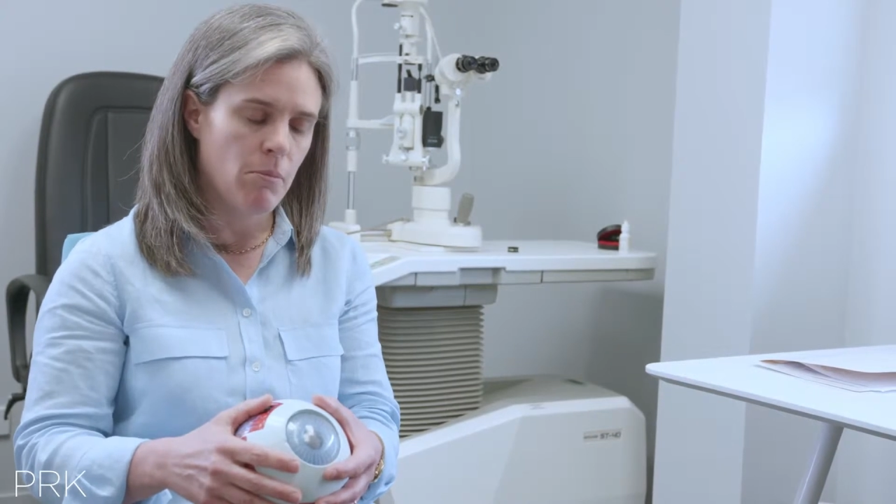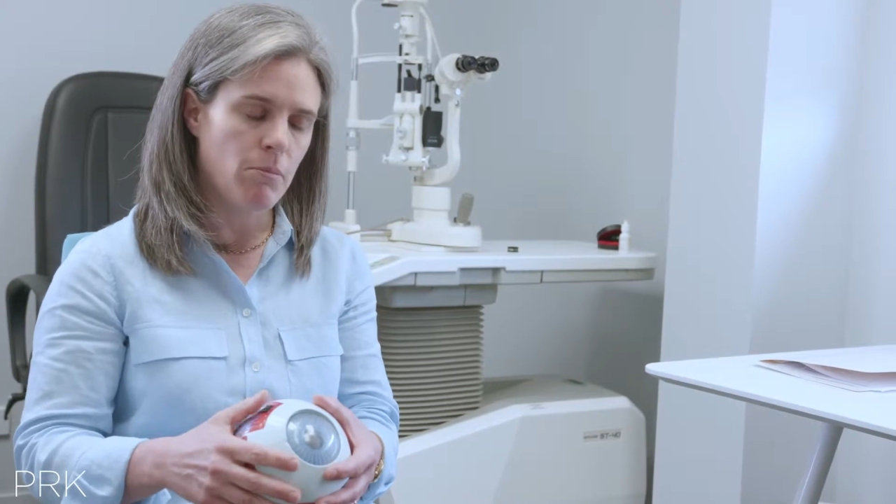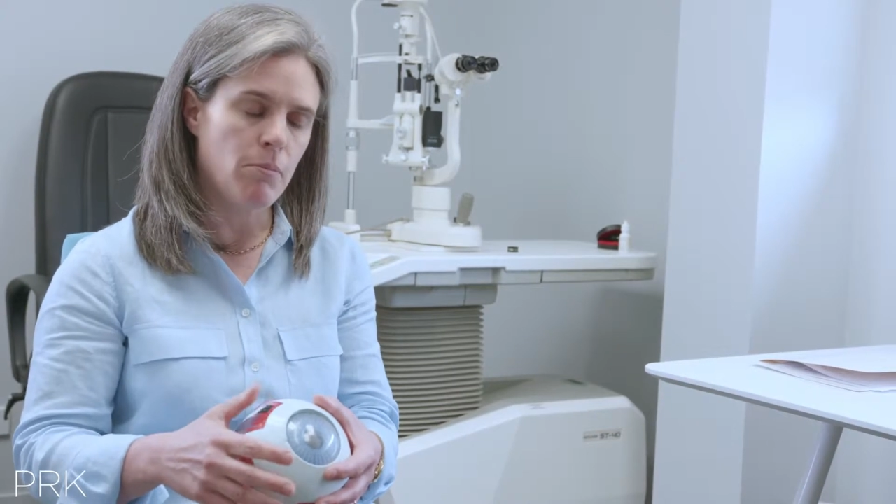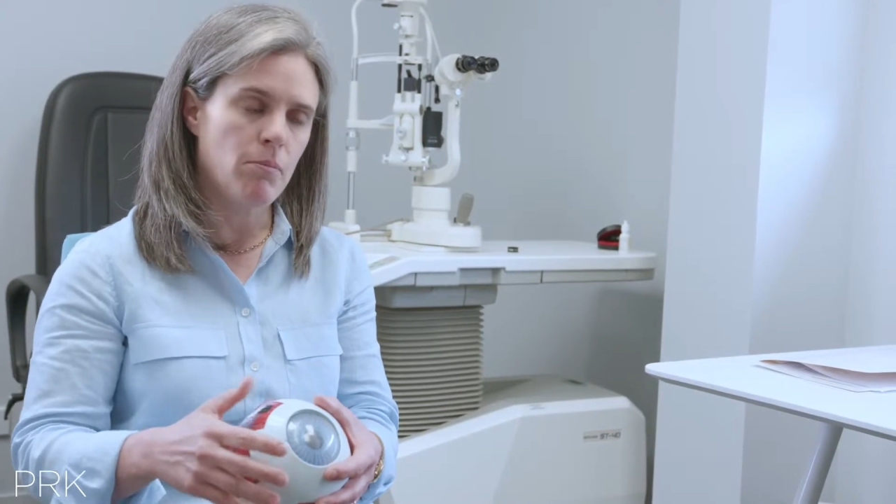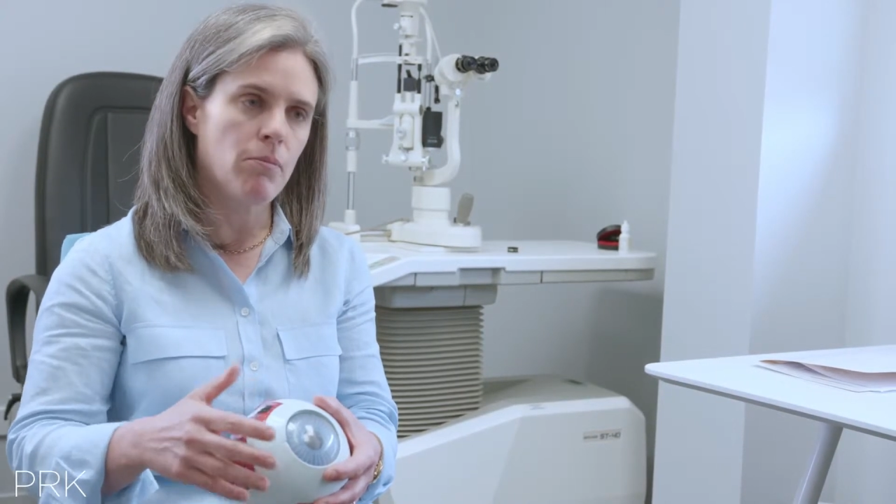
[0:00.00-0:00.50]

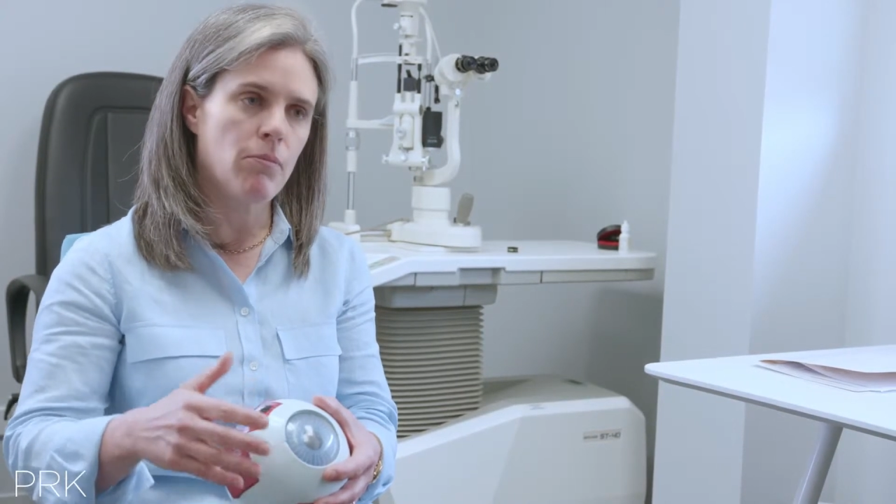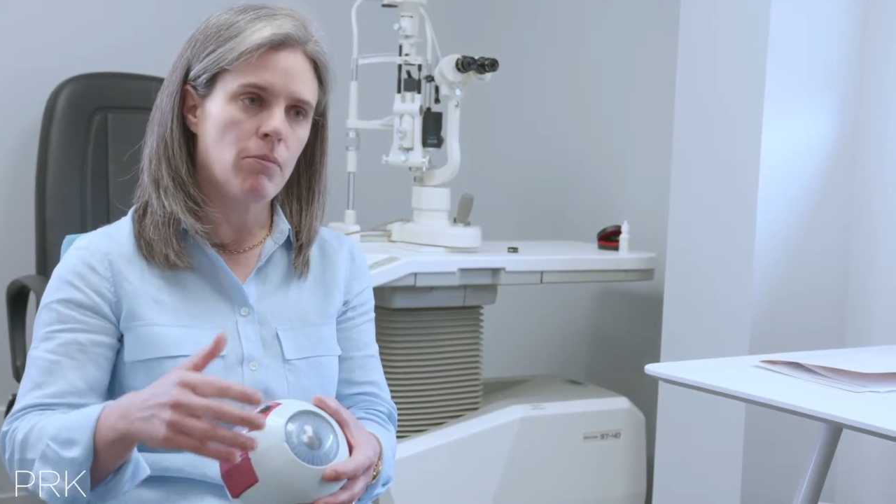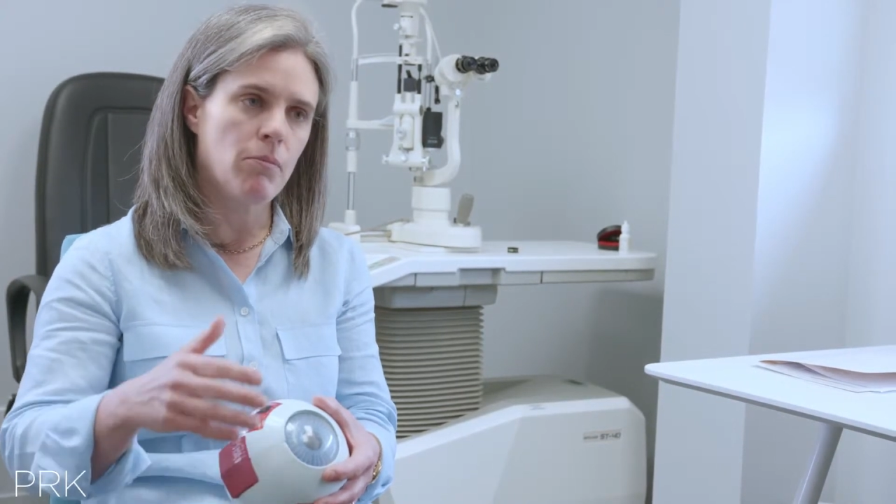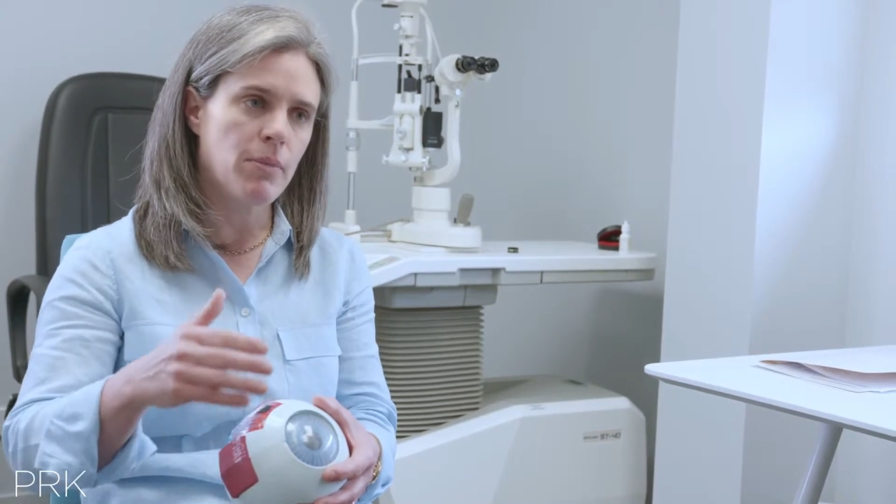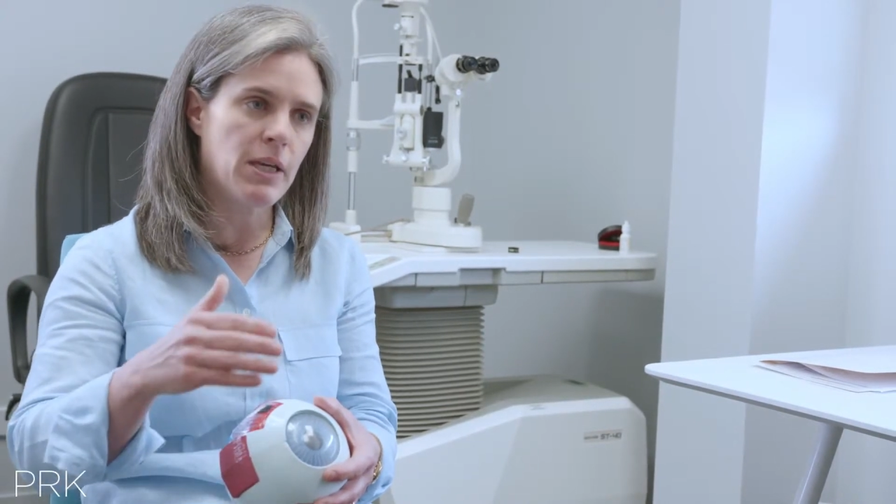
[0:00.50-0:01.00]
but
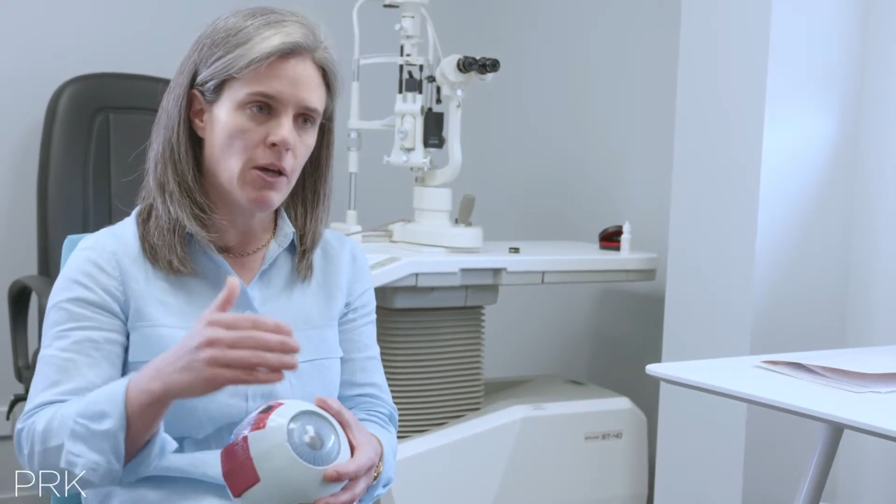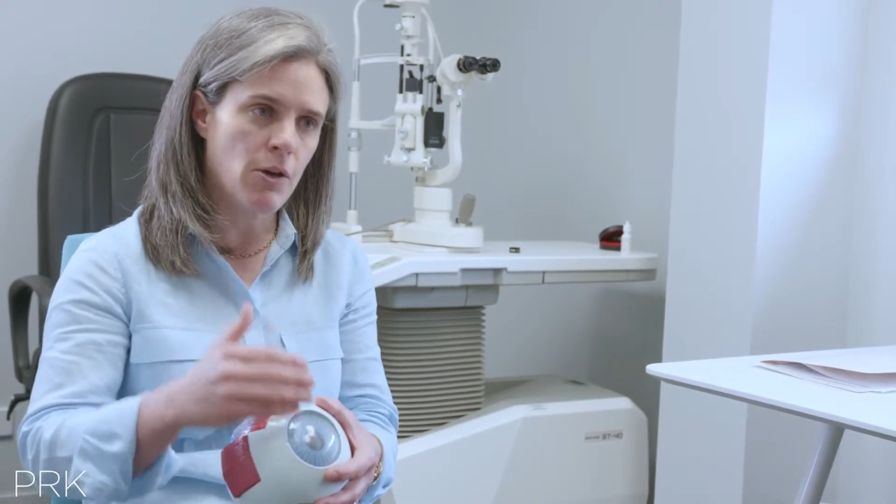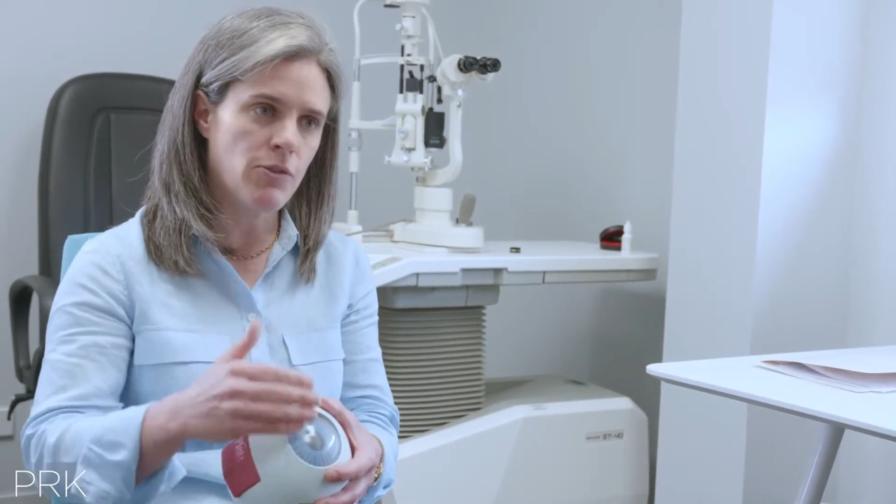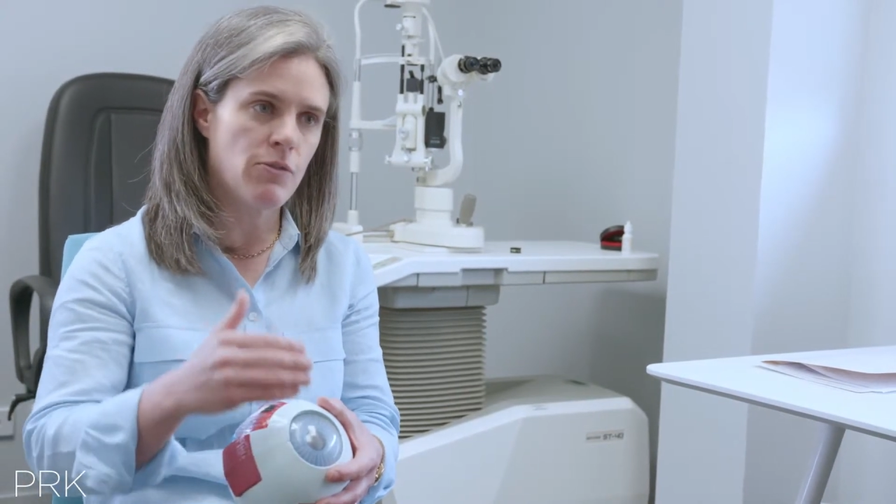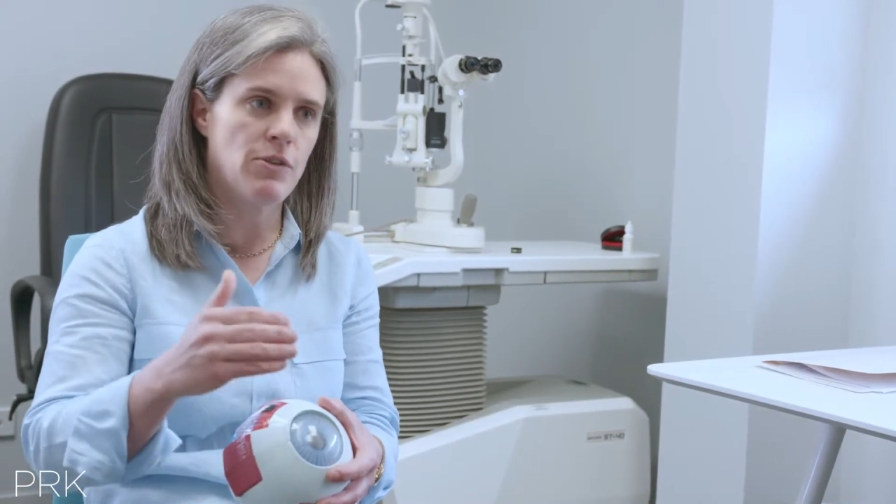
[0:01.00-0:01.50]
because of